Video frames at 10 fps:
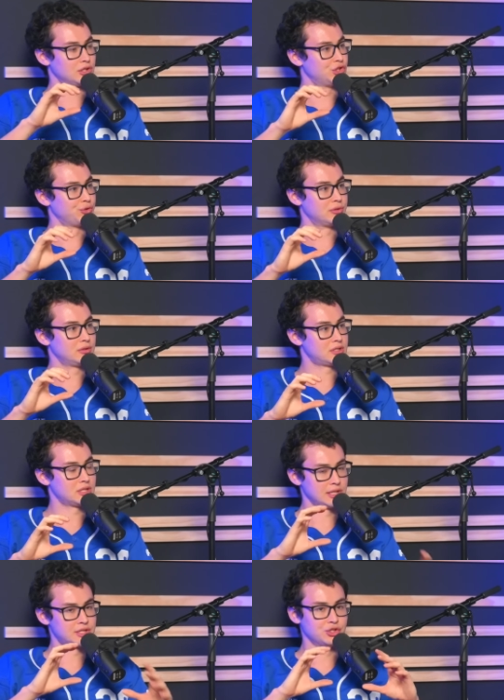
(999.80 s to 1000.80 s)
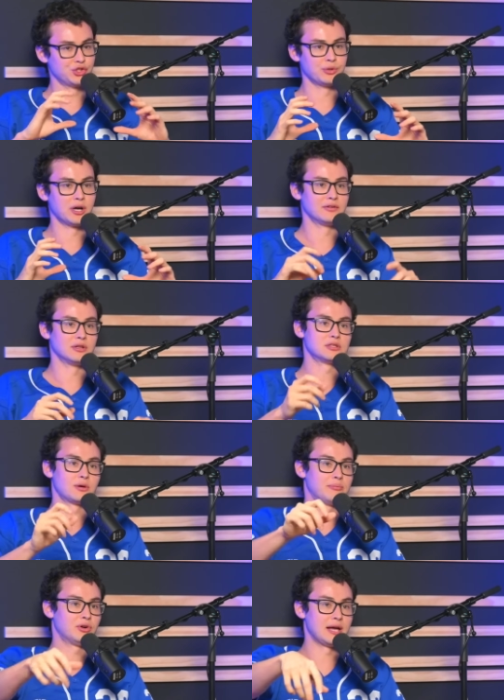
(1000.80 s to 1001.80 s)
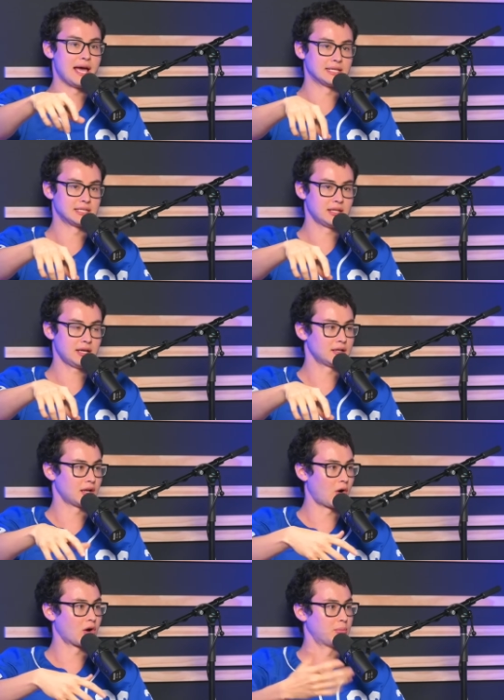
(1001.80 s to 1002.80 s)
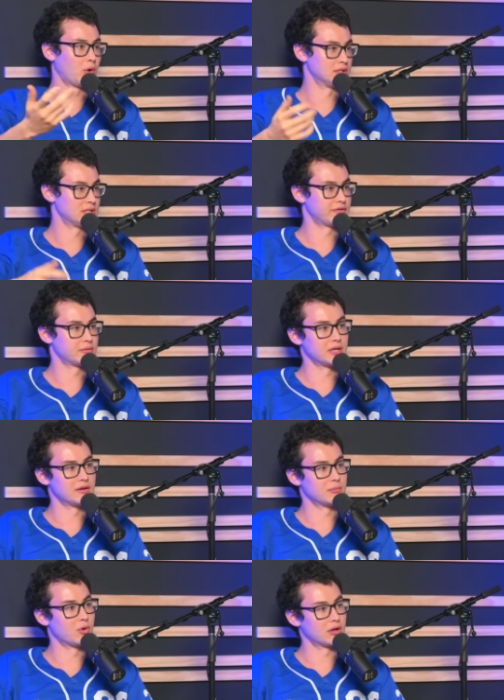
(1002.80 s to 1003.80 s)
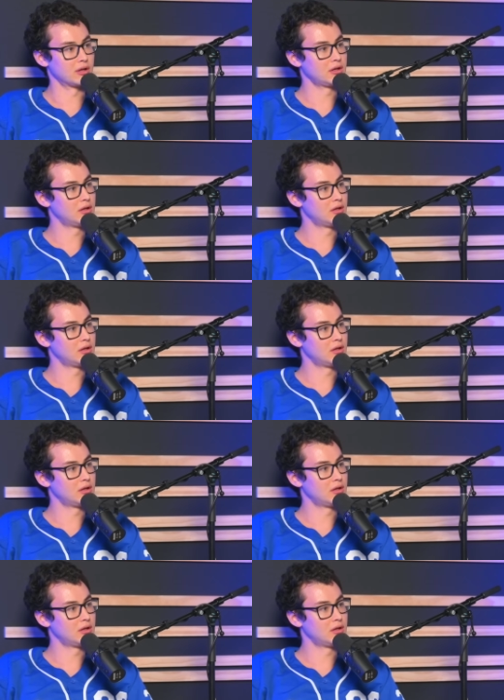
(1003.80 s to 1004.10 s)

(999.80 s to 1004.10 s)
a June. It's a June oven. So I put eggs in there, and it yeah. hard boils it for me every morning.